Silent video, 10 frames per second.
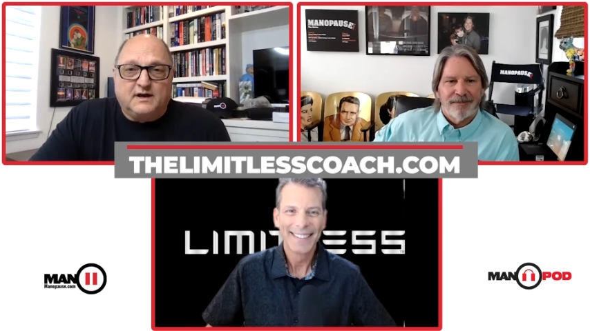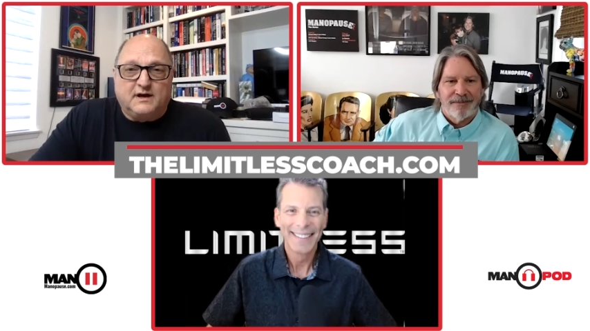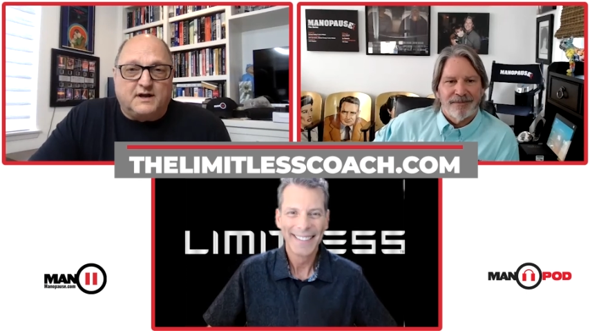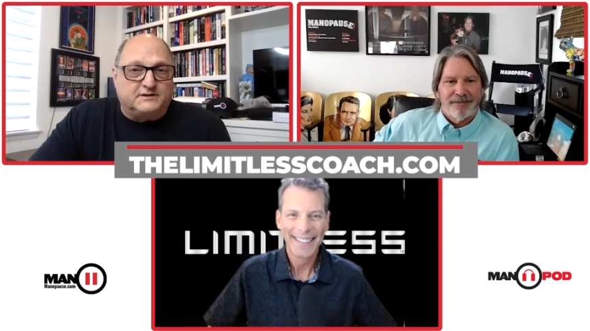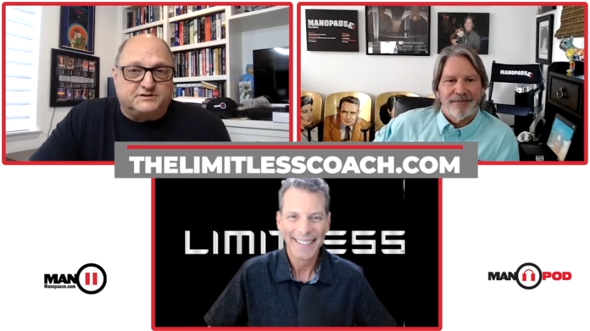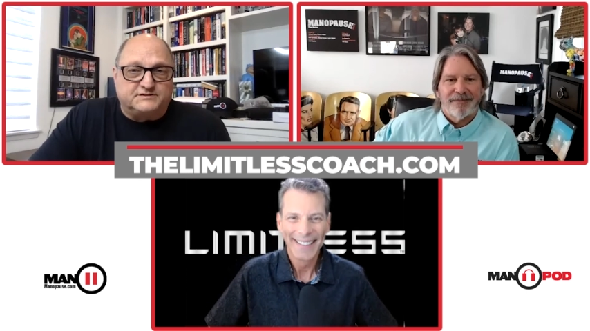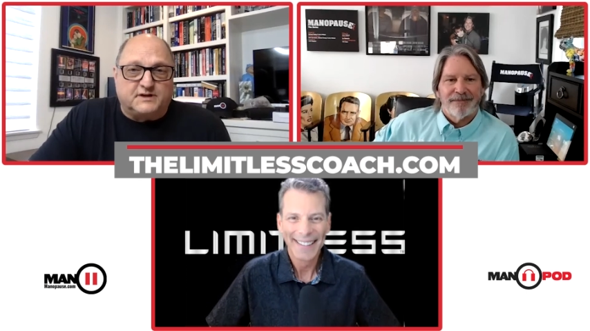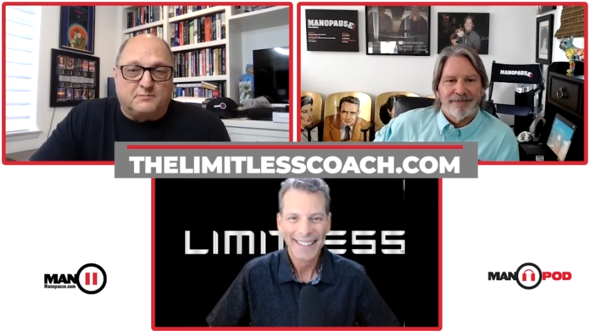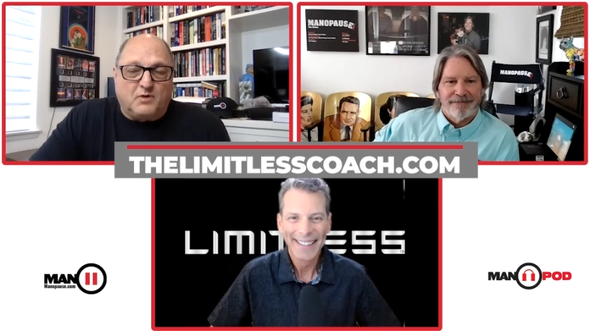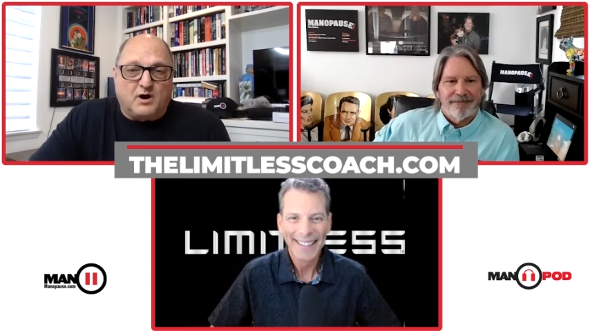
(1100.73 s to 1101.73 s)
Speaker 1: not just
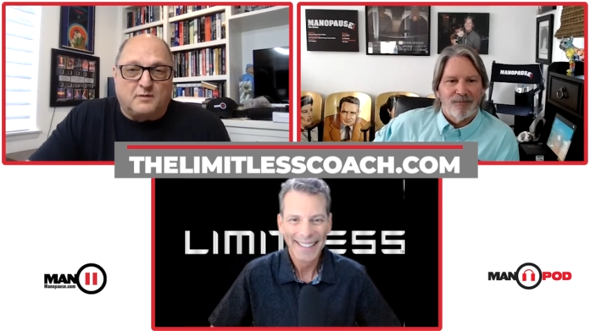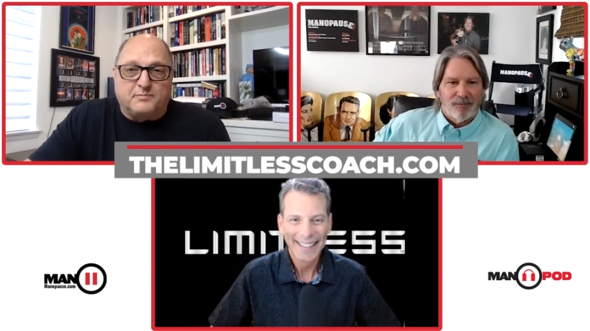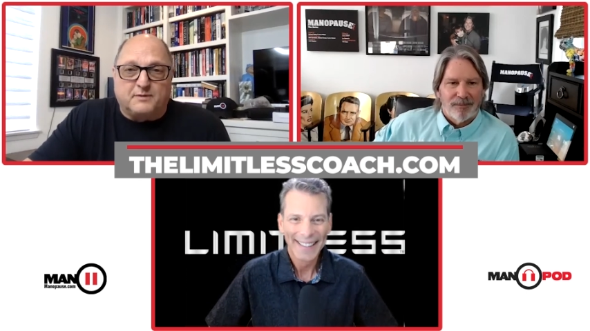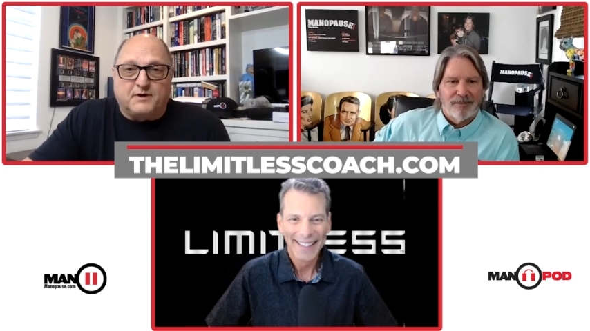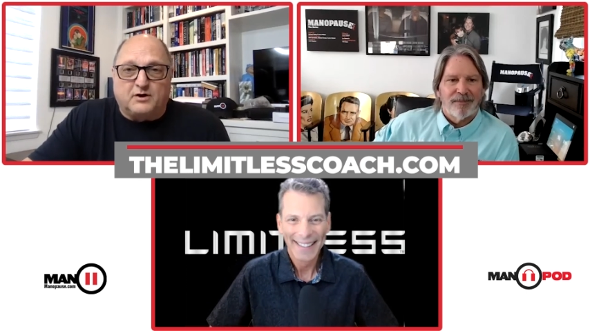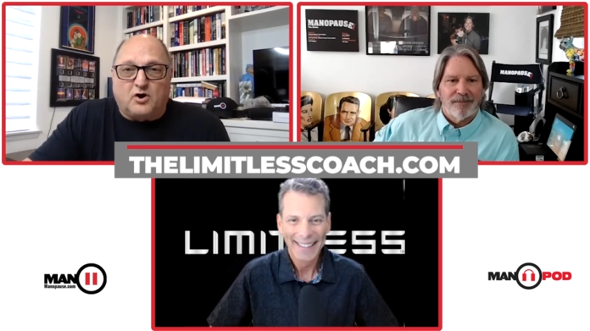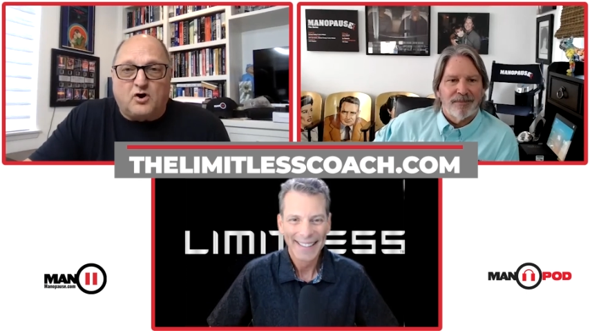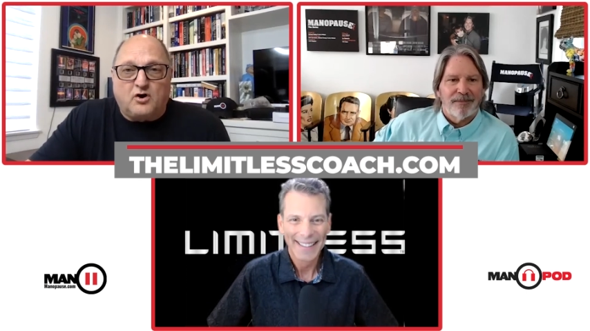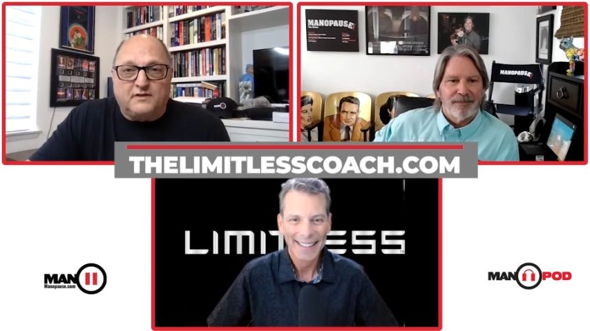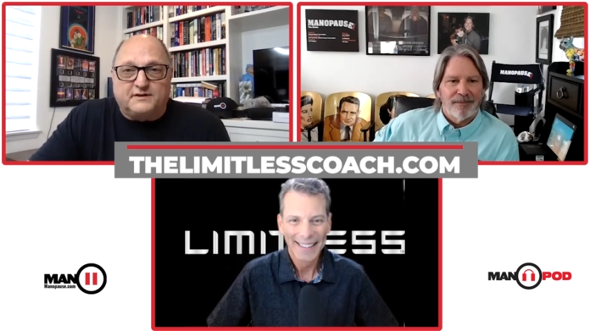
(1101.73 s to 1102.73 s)
on Mark, but about
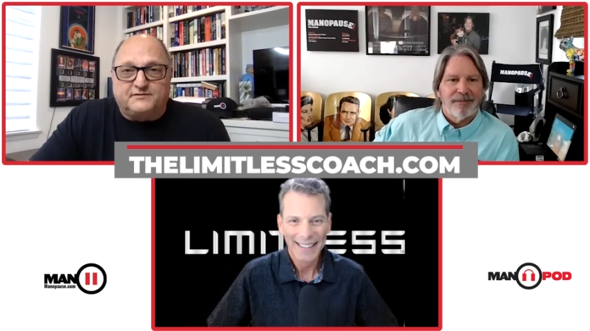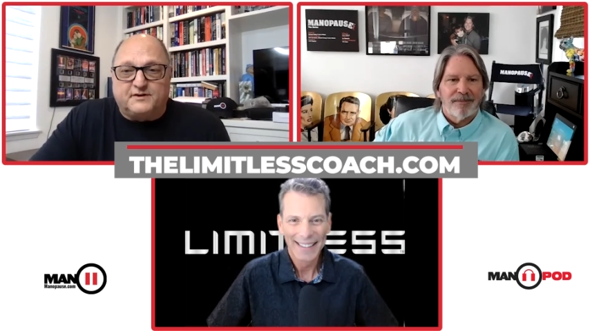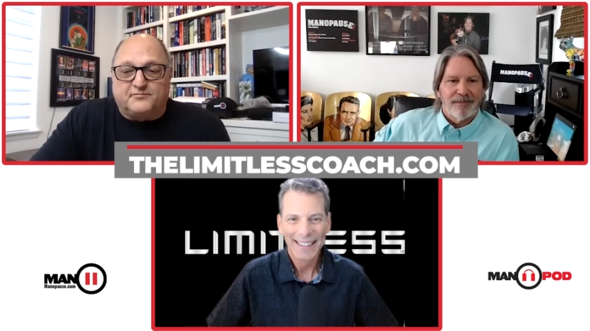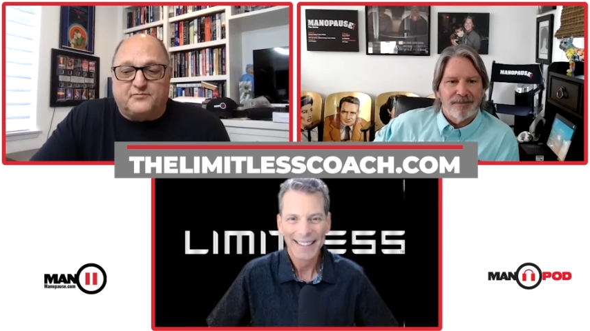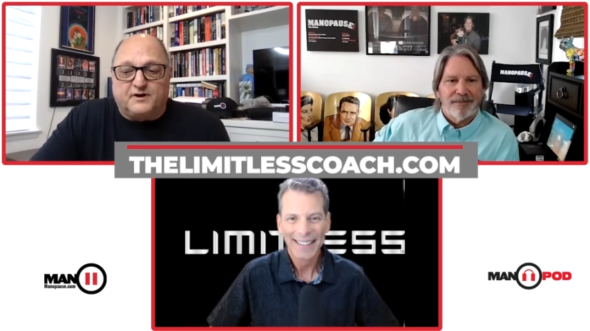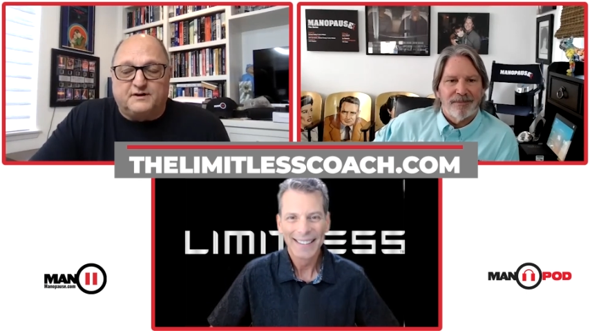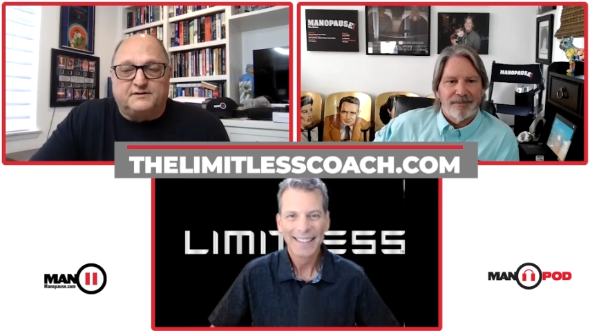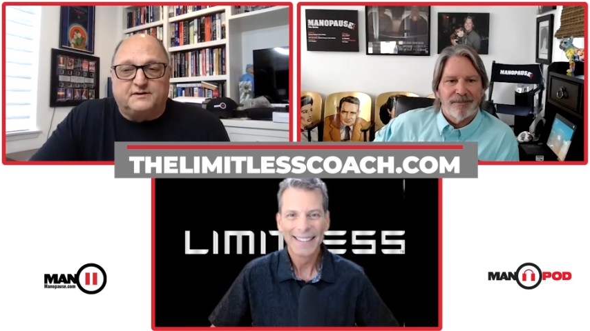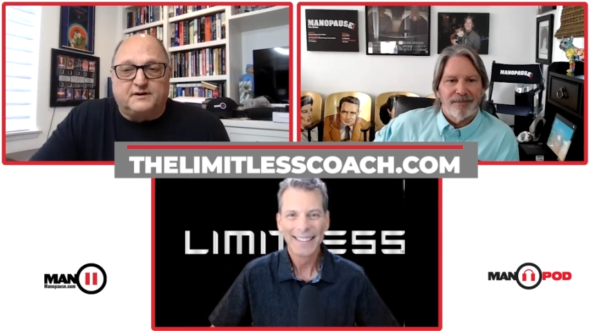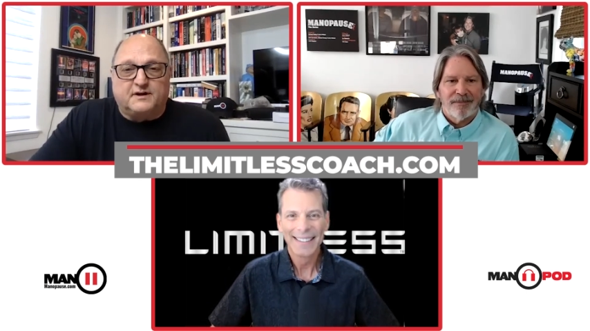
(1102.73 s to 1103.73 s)
all these
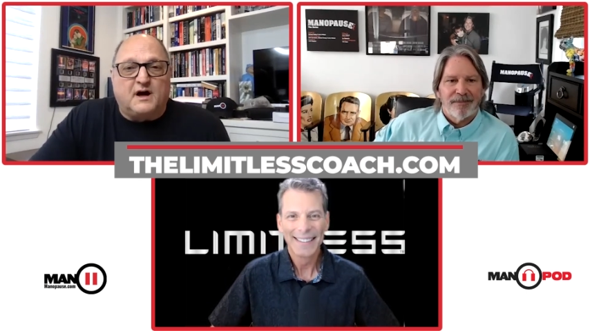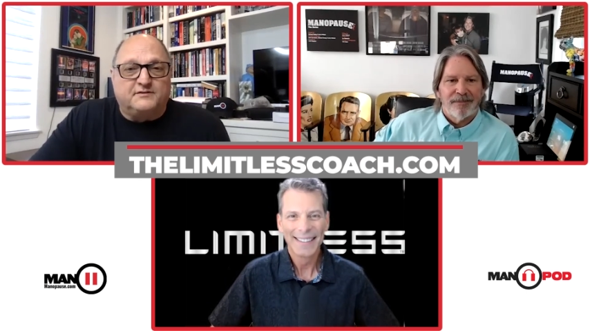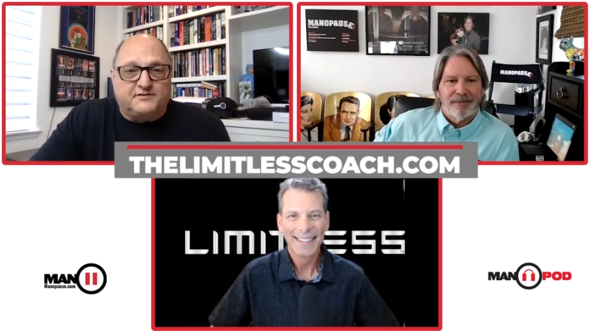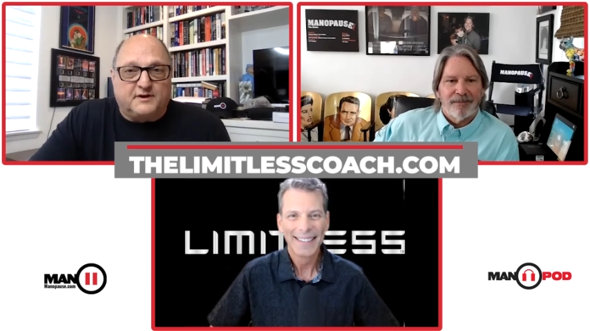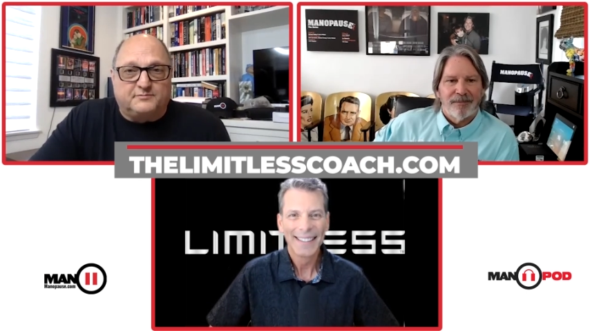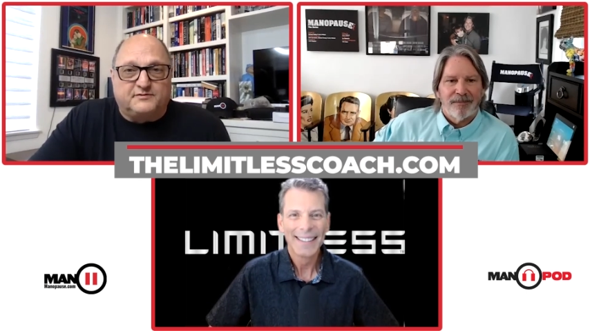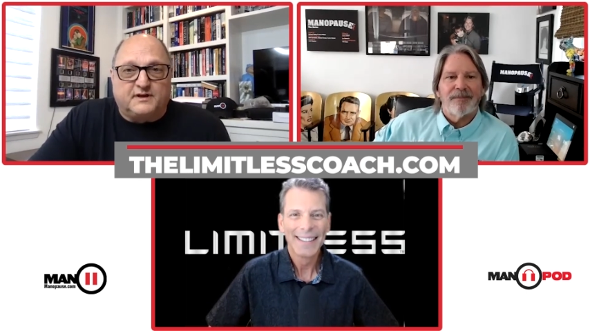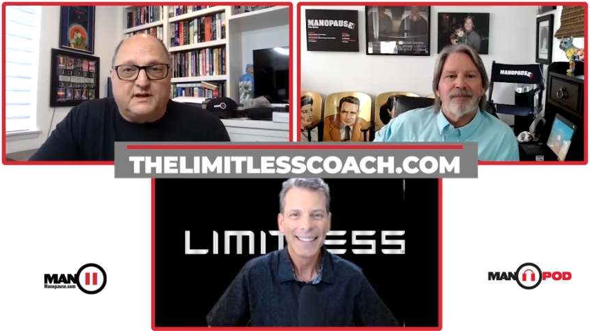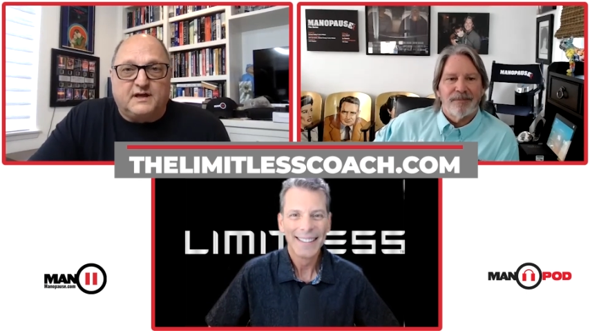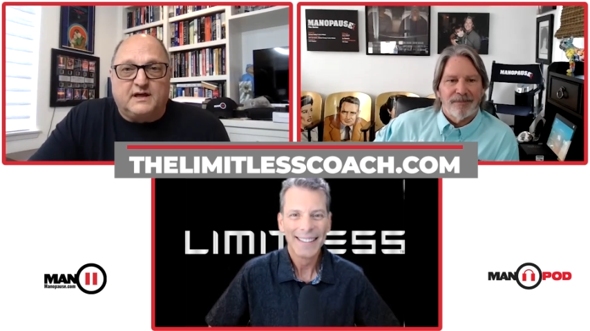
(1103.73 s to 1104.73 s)
different uh, concepts that
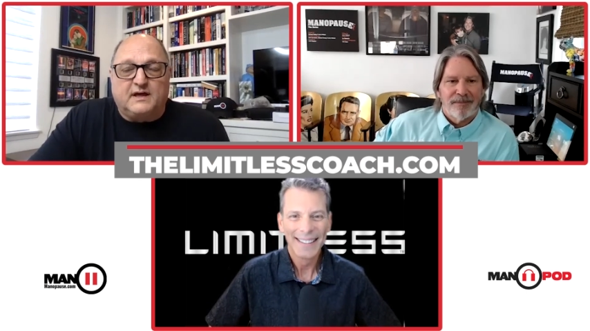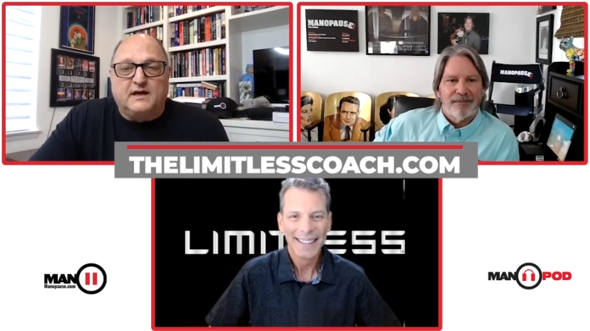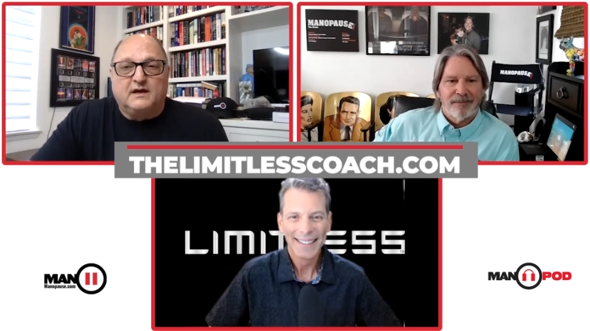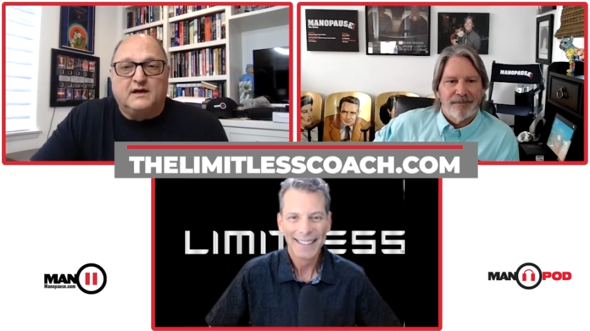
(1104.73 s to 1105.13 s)
he